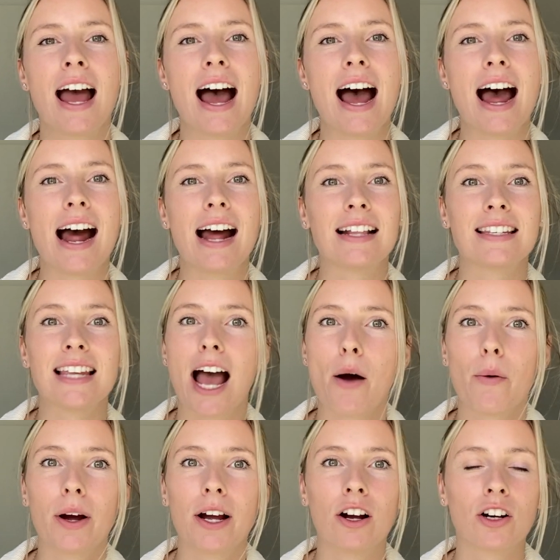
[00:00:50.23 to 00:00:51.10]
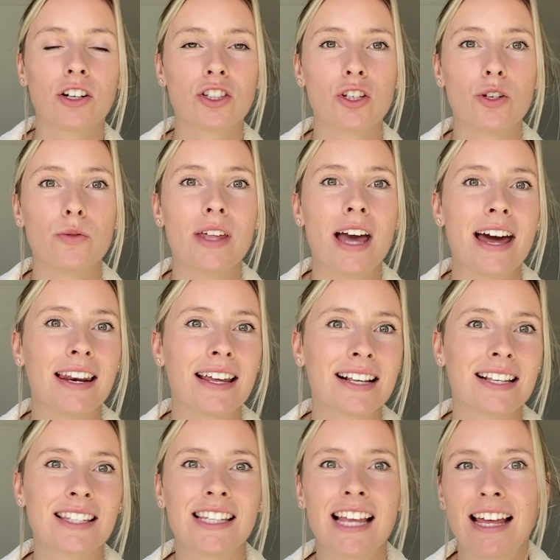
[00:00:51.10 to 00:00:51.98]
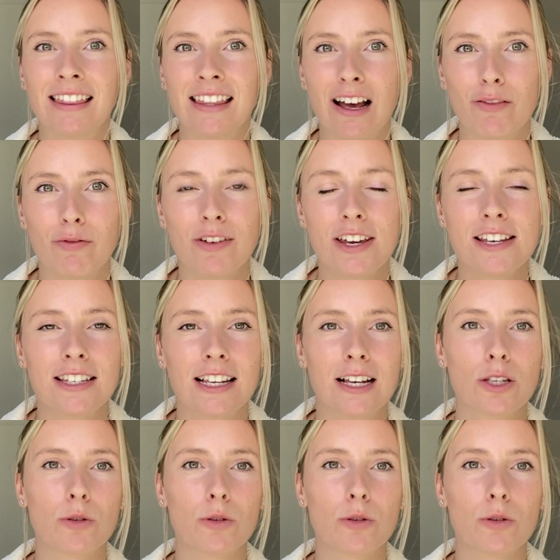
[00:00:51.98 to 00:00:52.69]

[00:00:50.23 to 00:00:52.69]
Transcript: and how I got to then extend that visa.